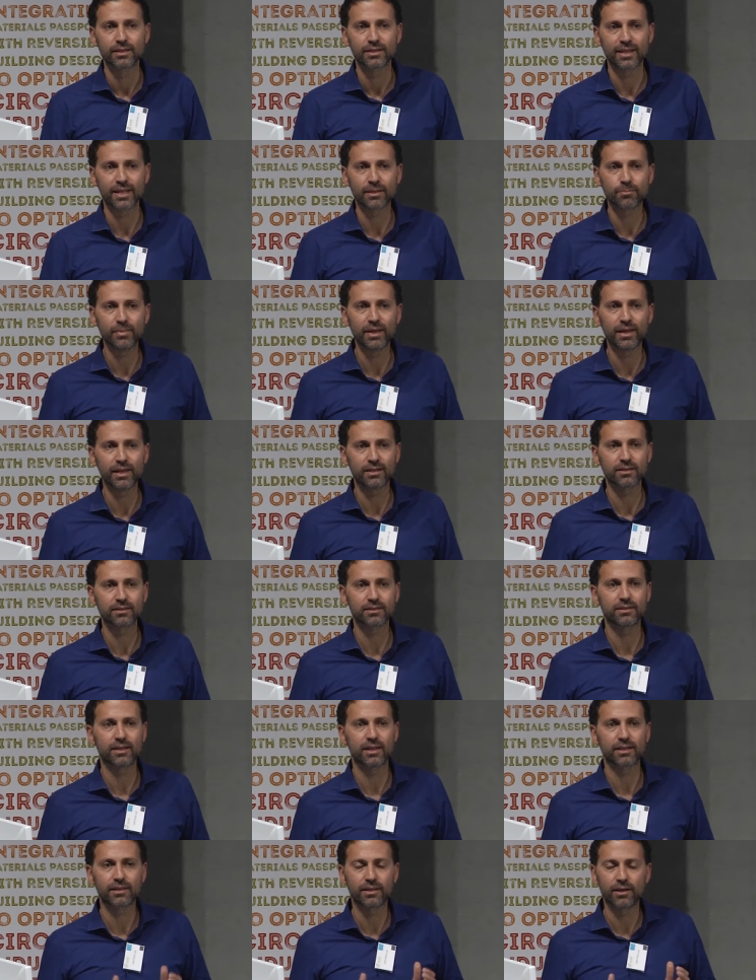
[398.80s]
that means
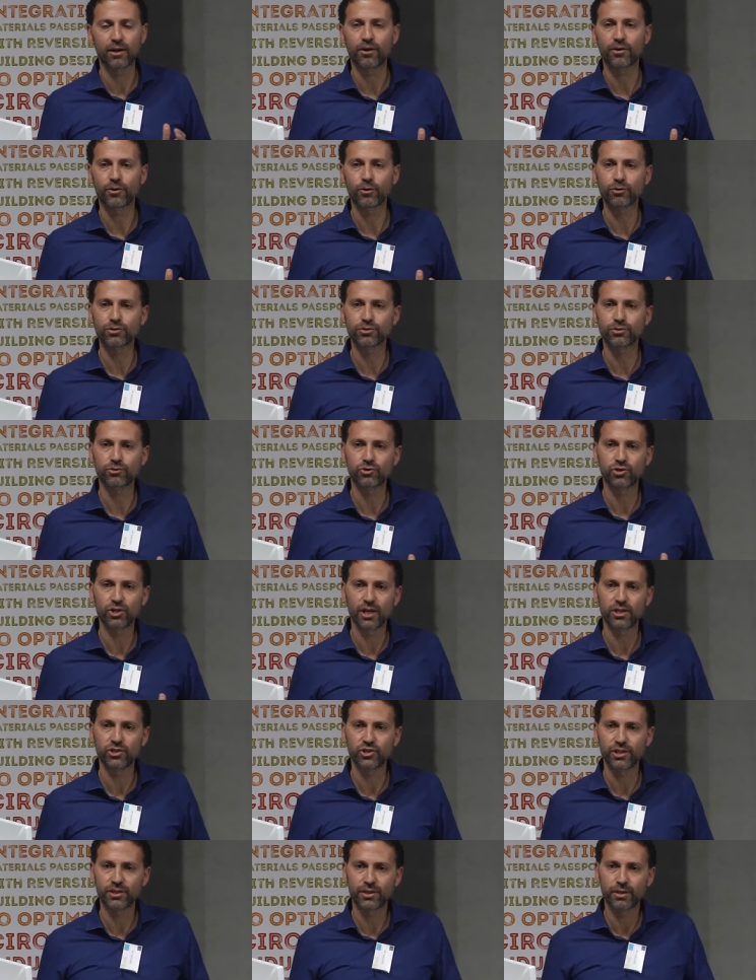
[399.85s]
that they are also
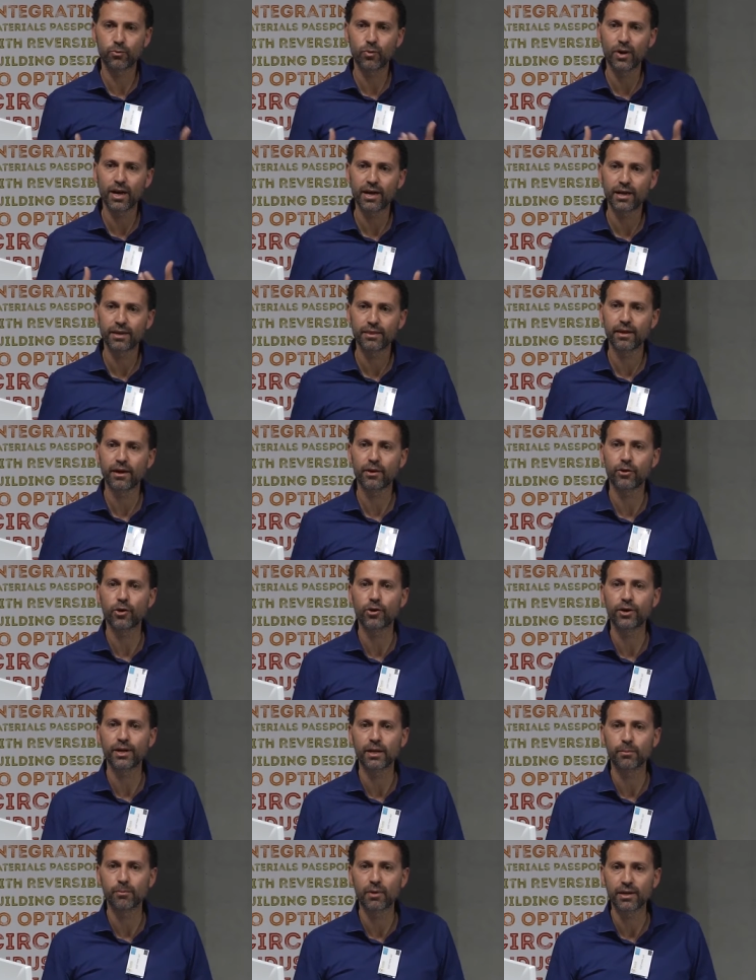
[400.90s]
changing the way they are
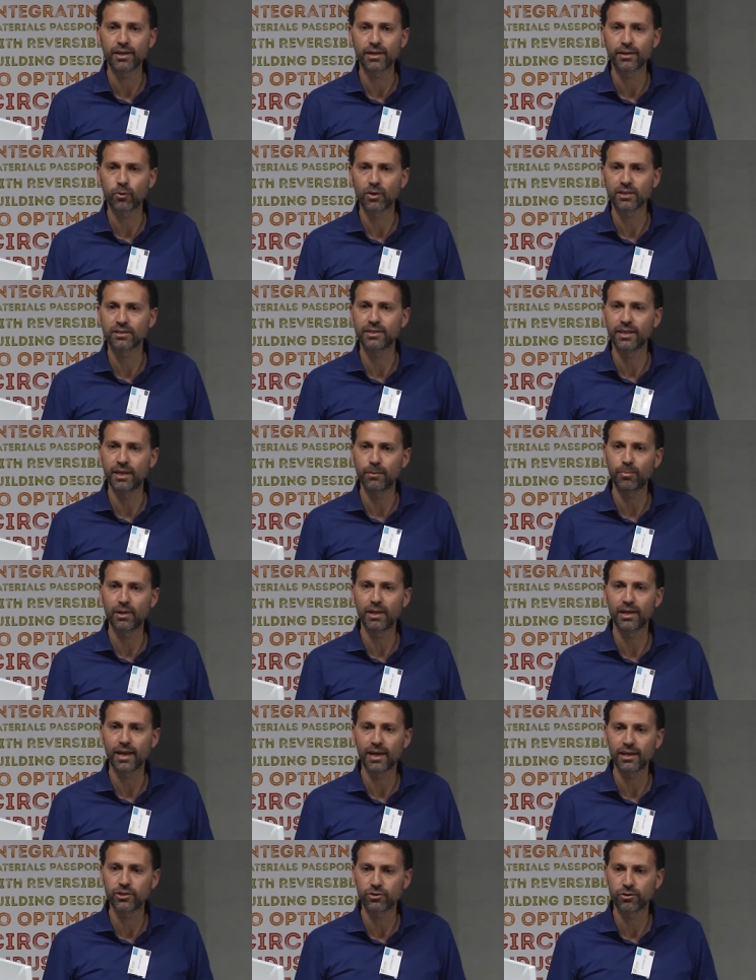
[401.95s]
earning money. What's the
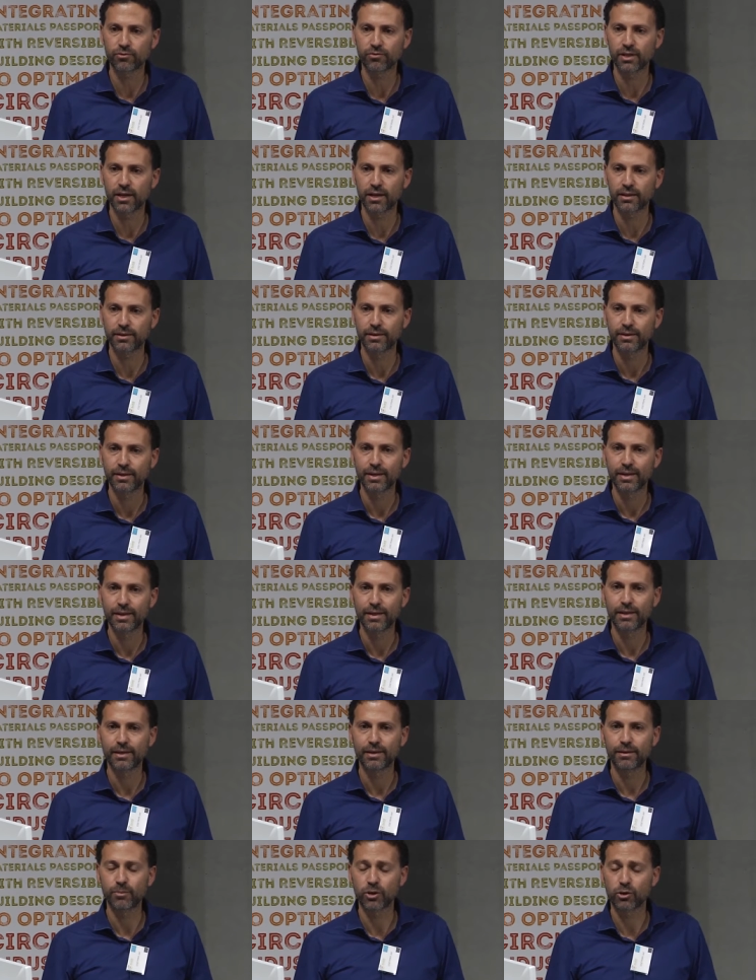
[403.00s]
implication of that?
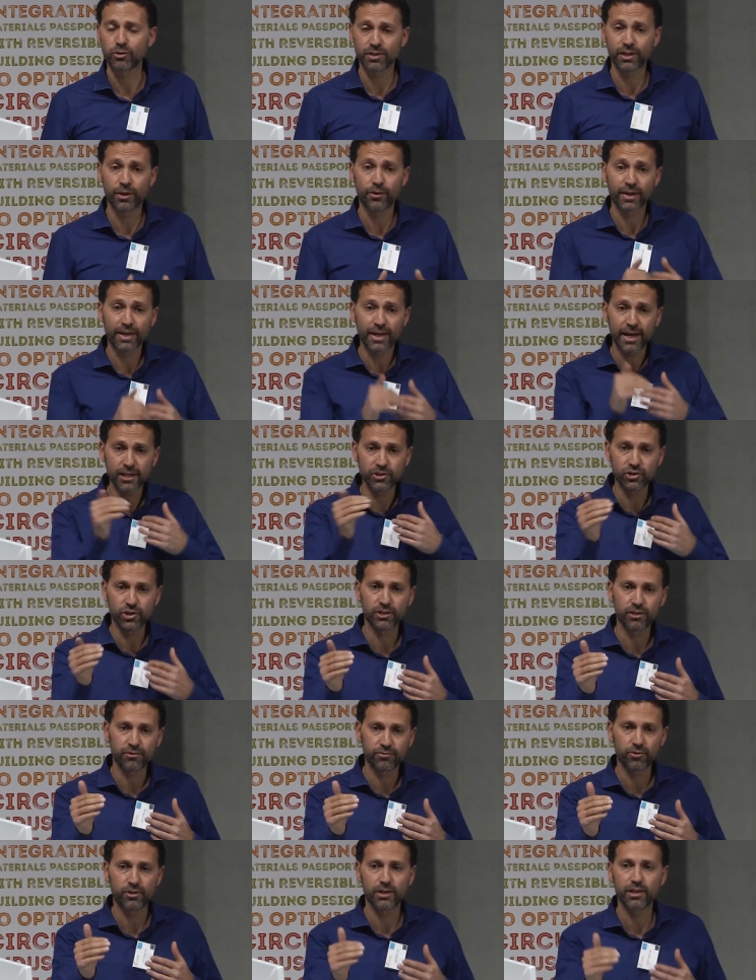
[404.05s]
Because they're engaging
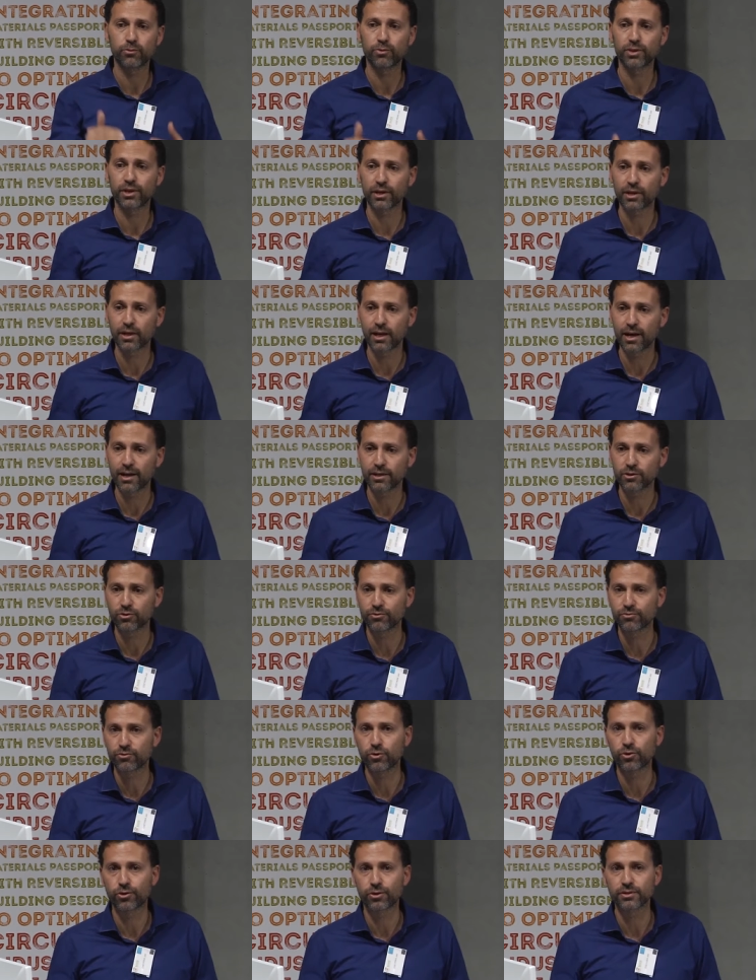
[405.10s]
differently with their clients,
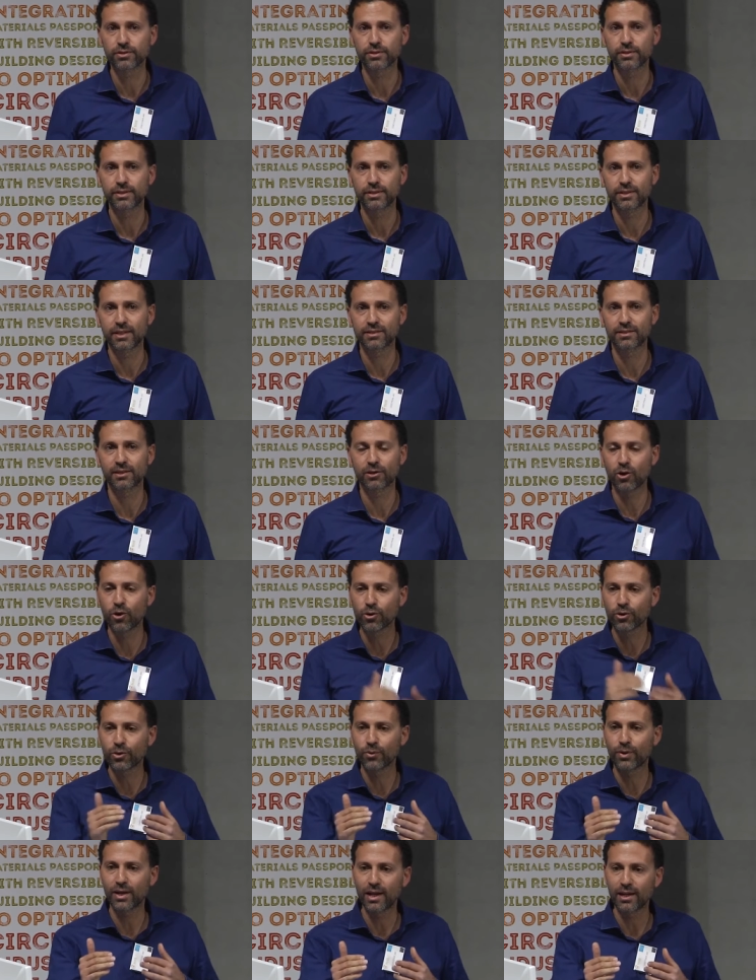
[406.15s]
of course. That's a
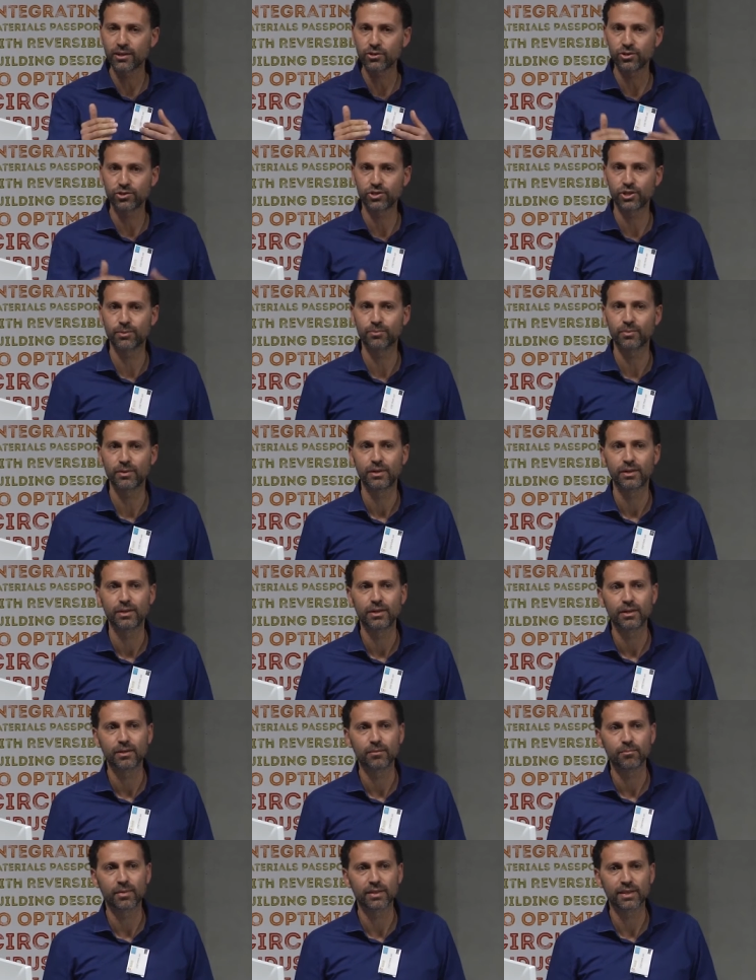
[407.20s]
longer relationship.
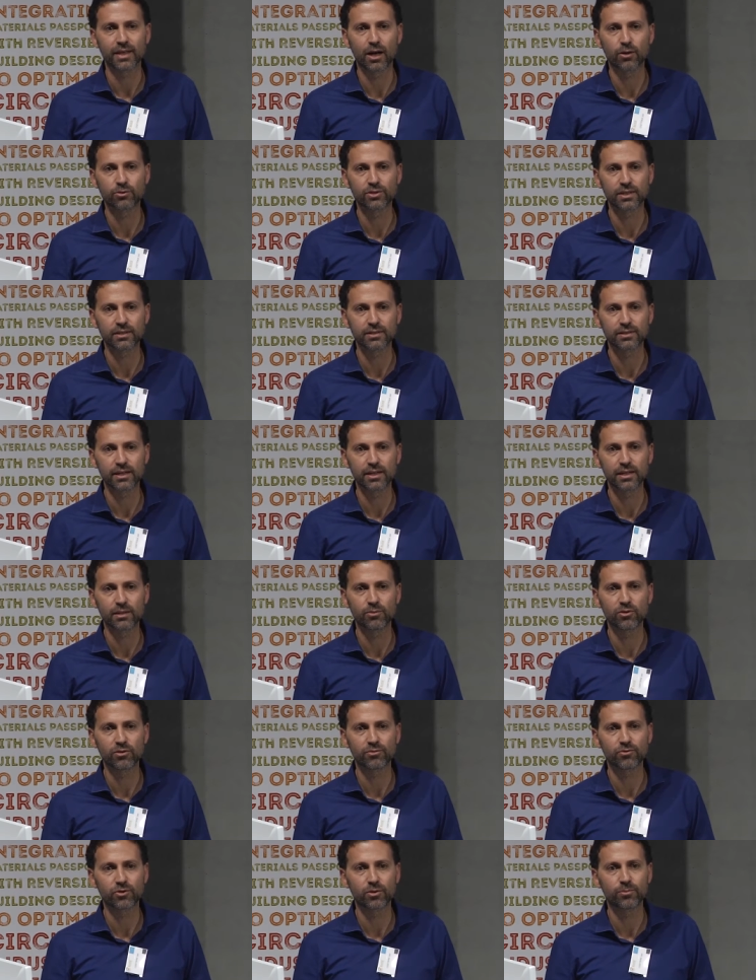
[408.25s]
But how
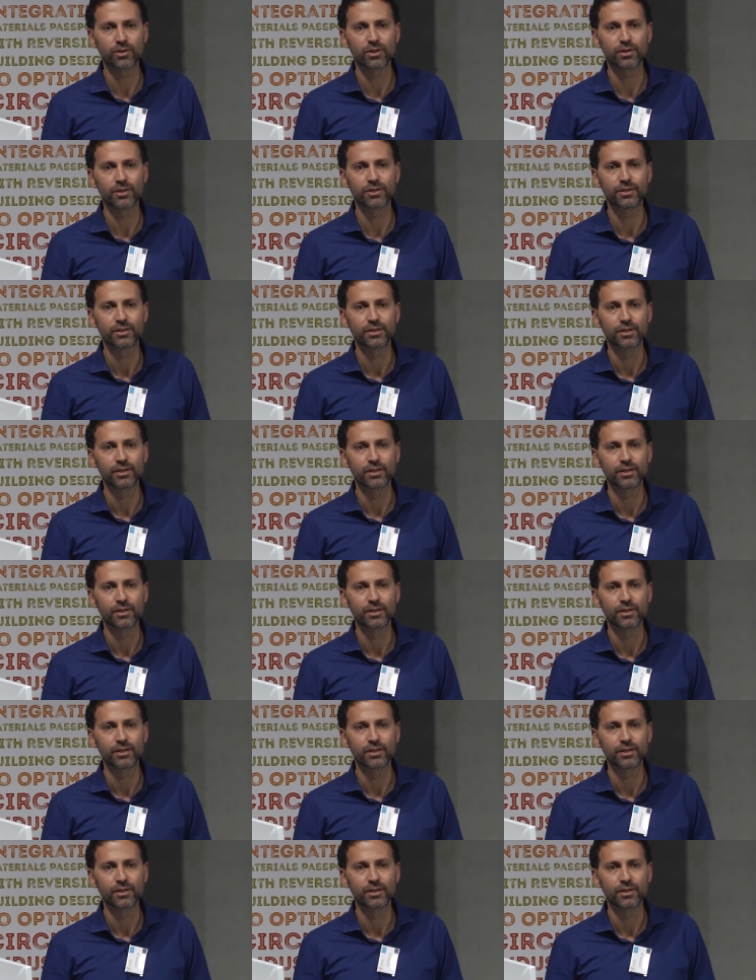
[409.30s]
sustainable from a,